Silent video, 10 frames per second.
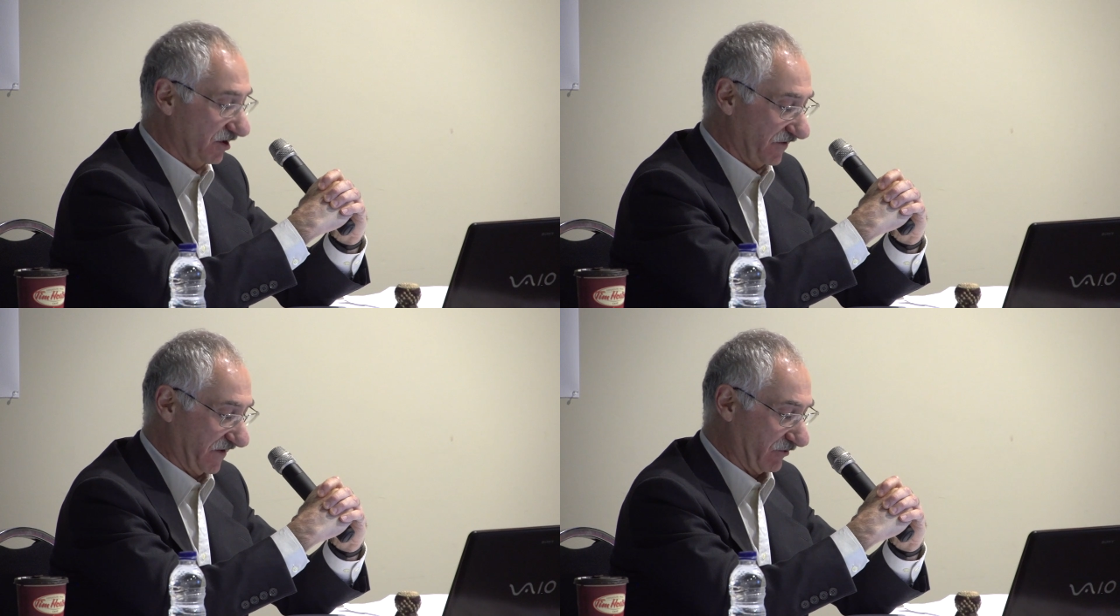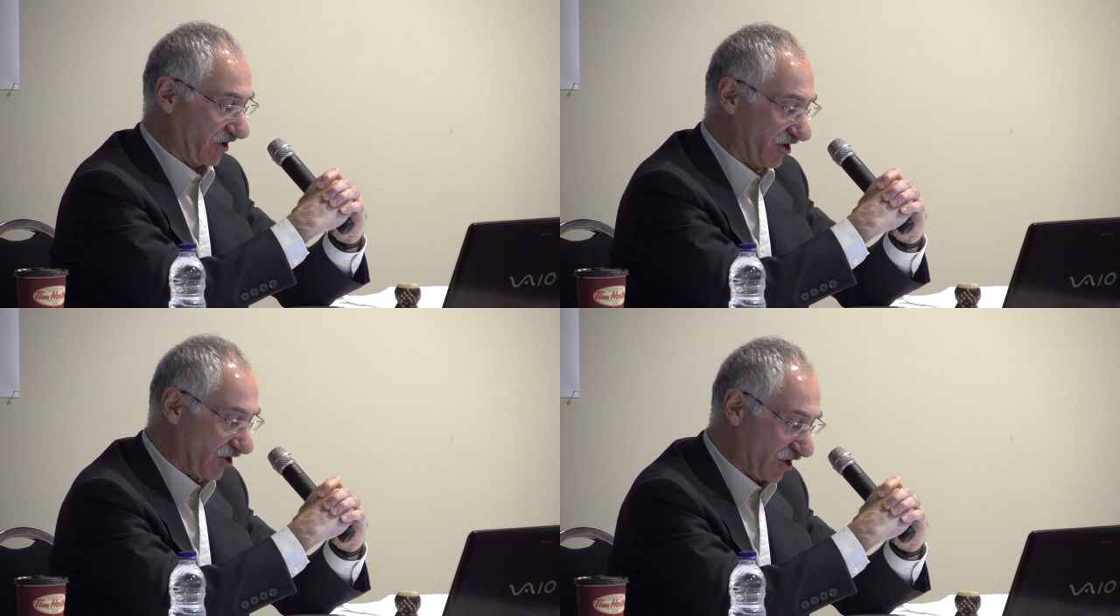Their
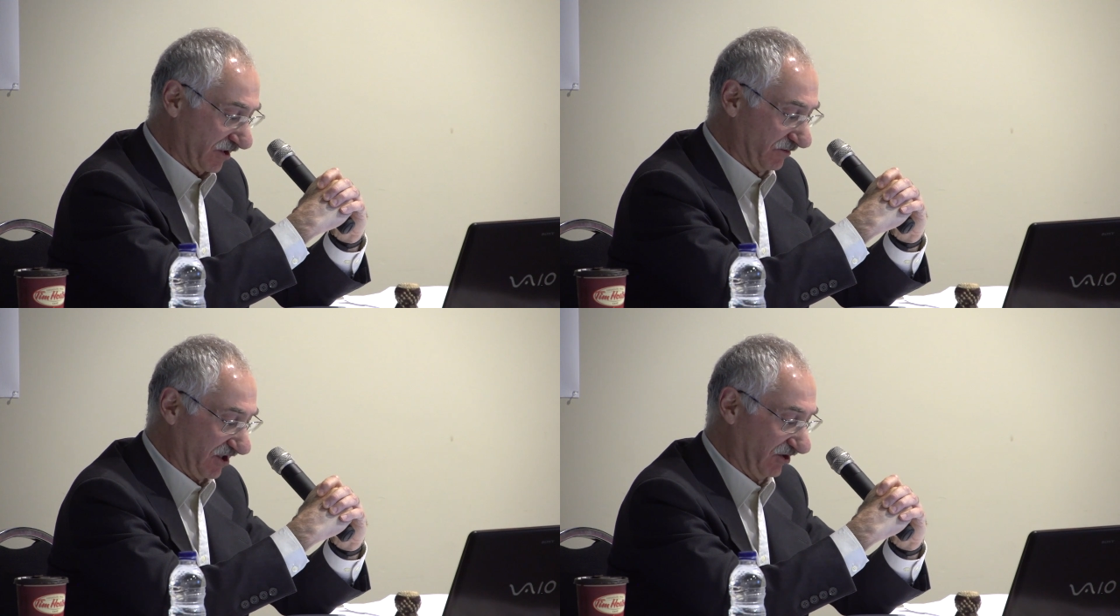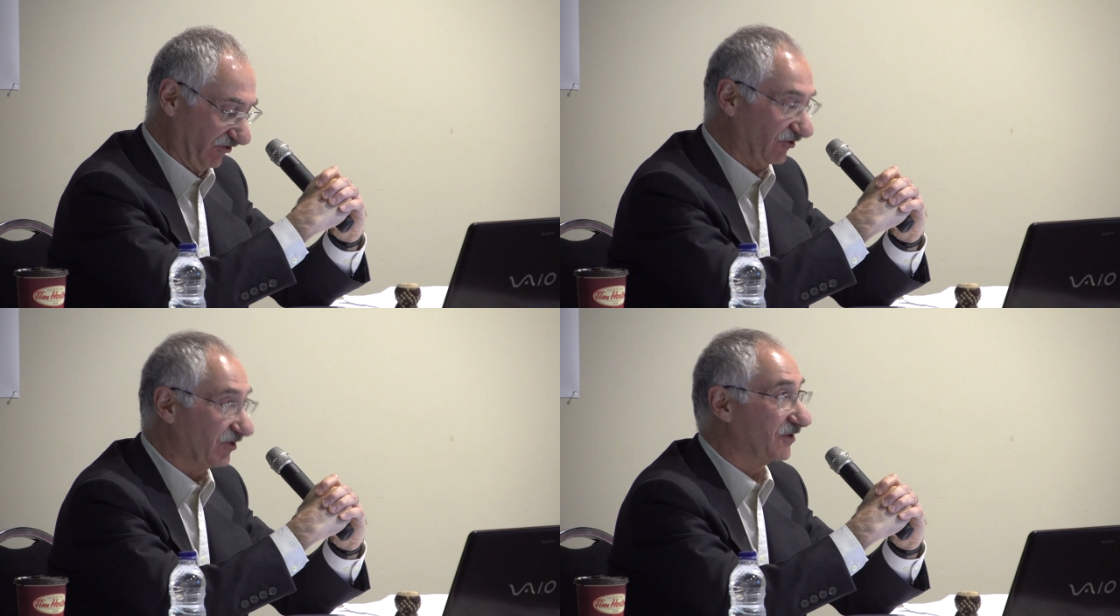
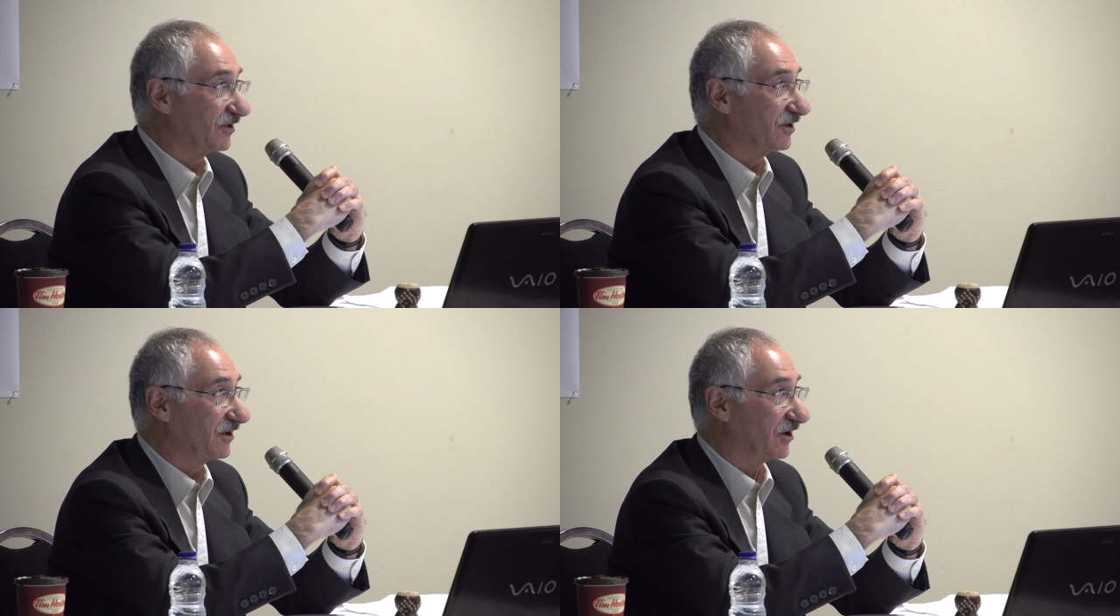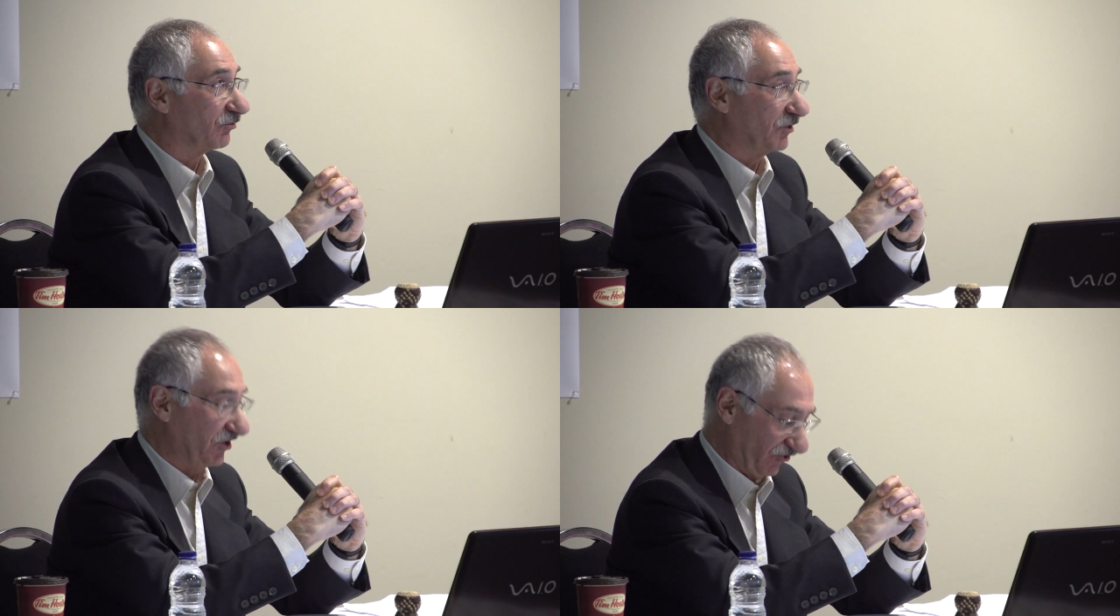economies, their
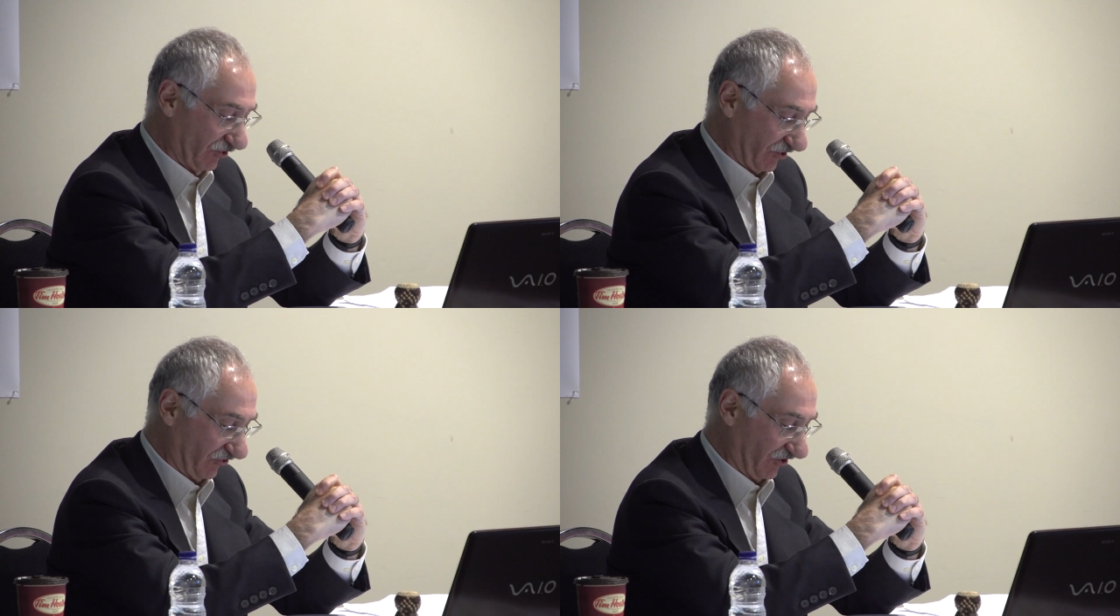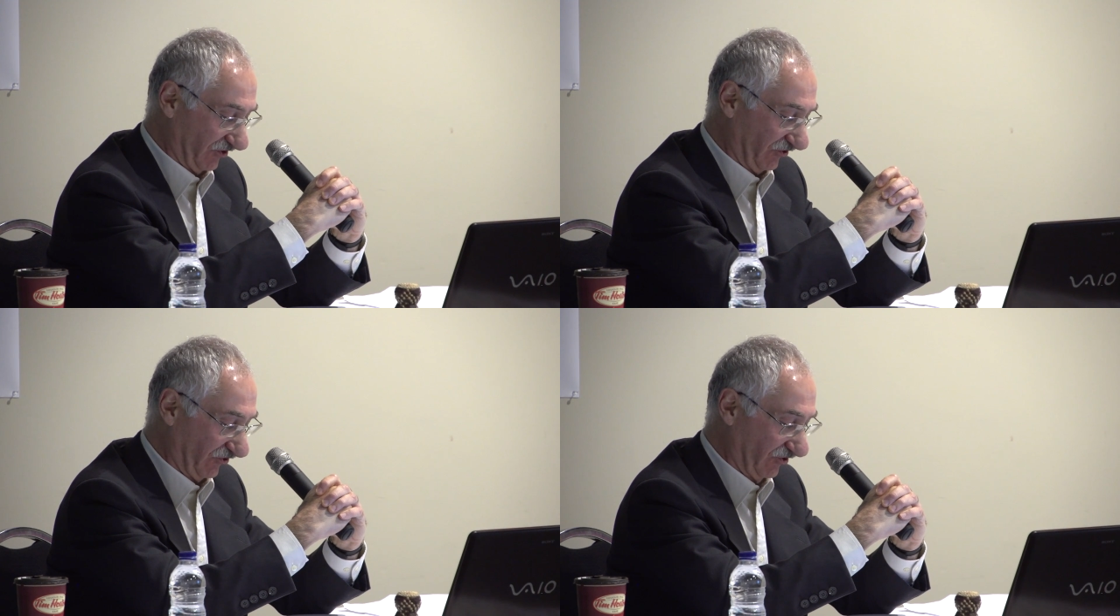
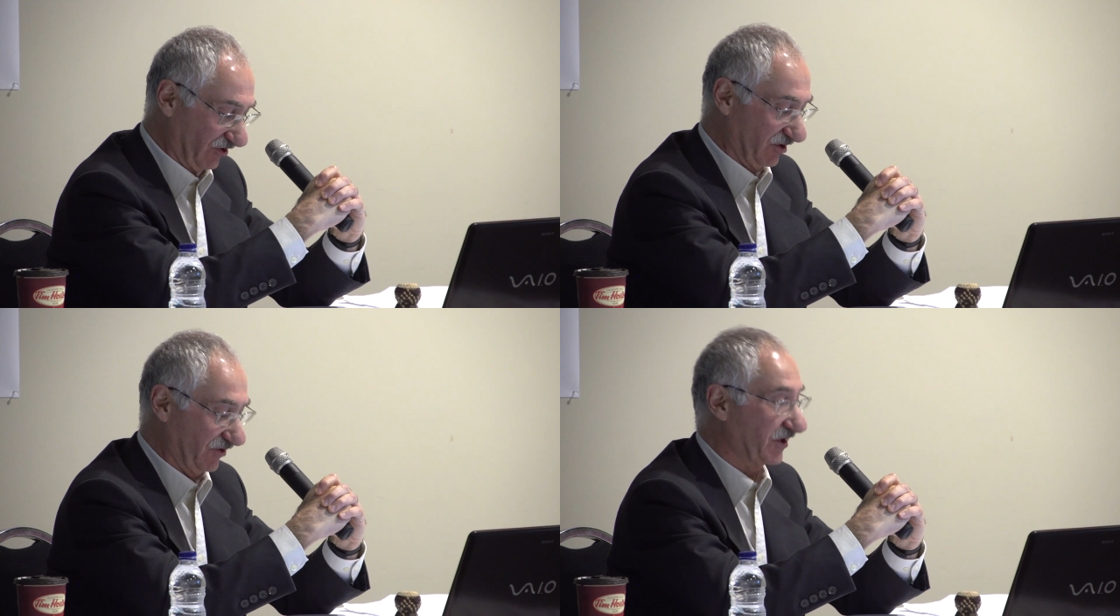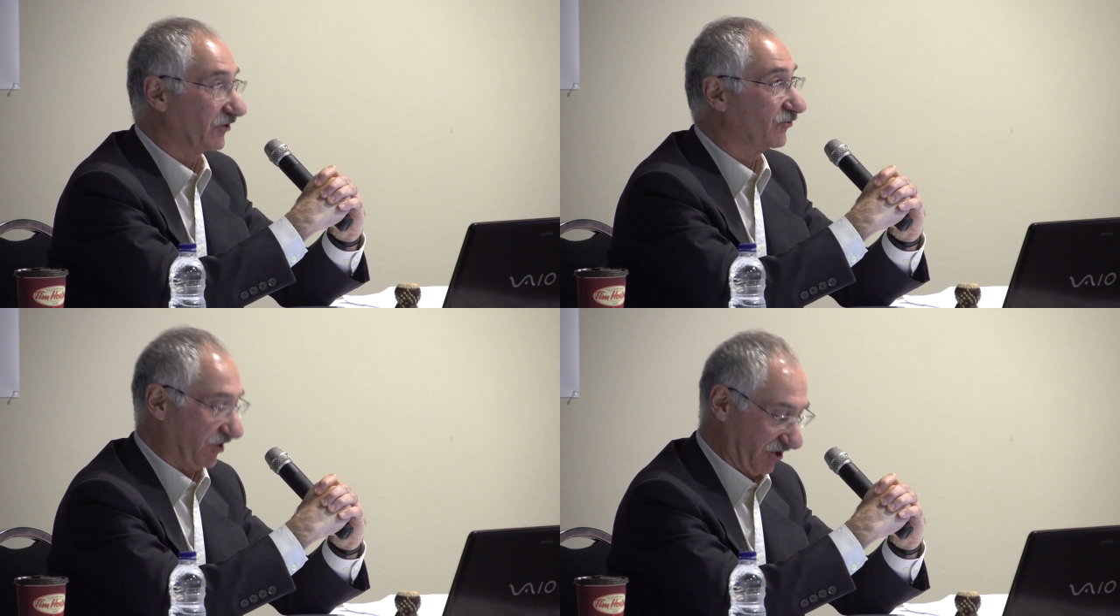resources, their
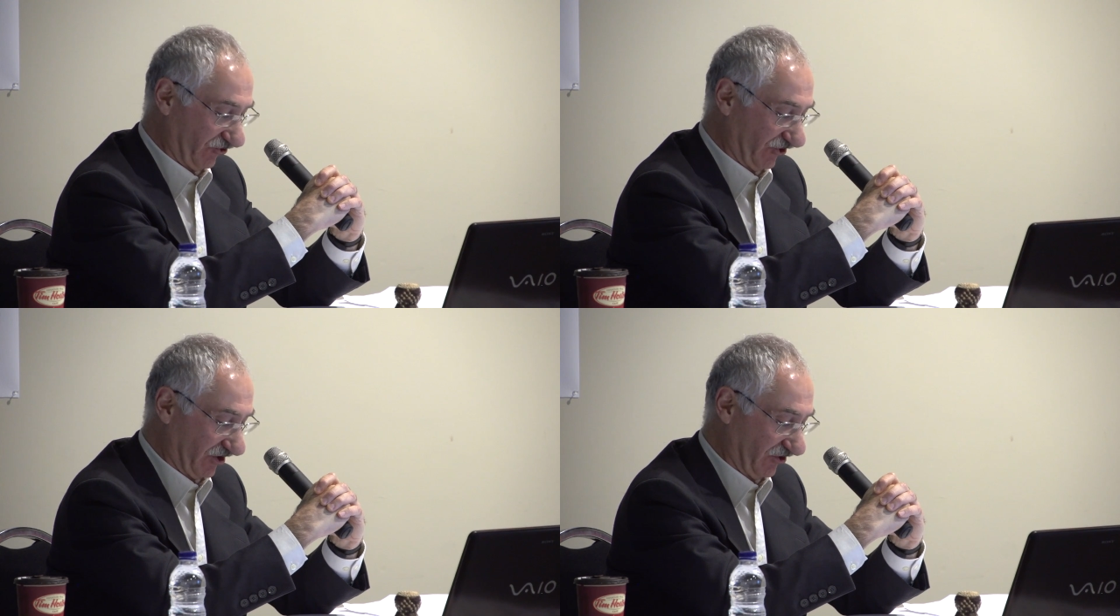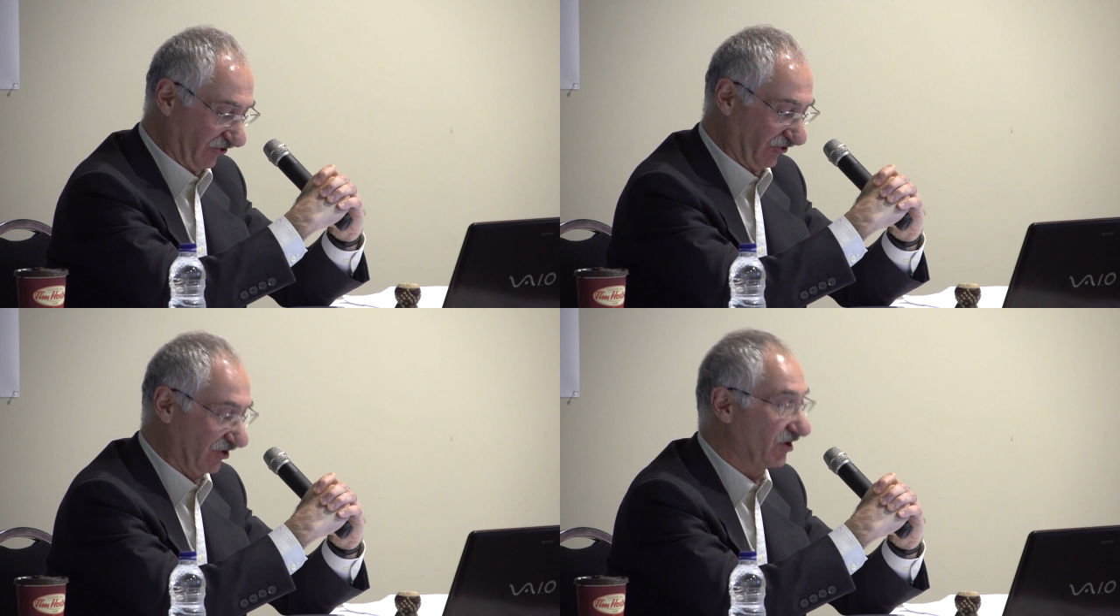
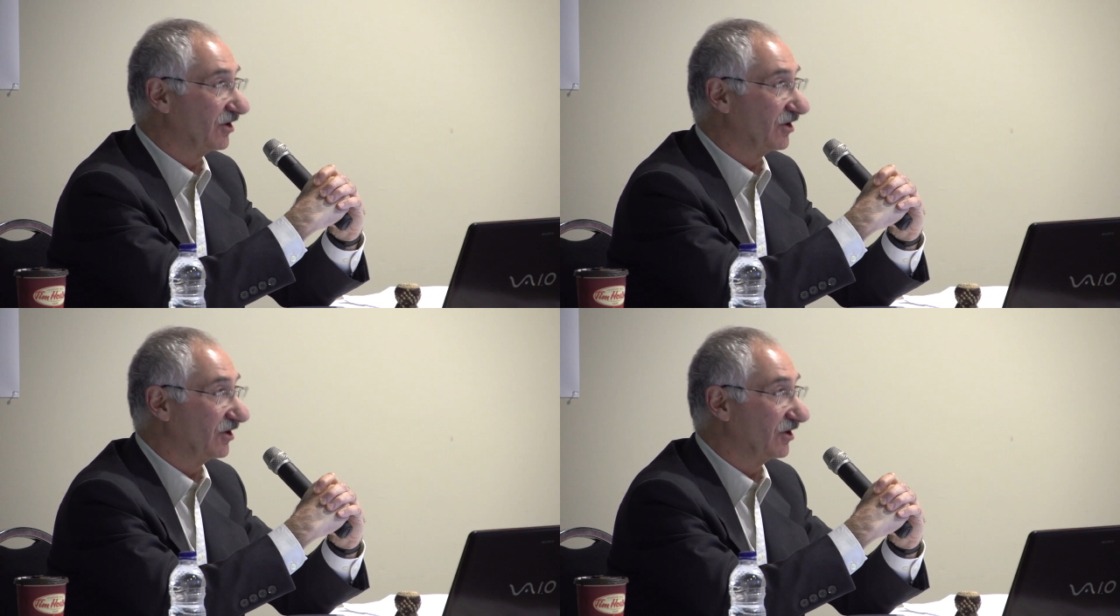traditions,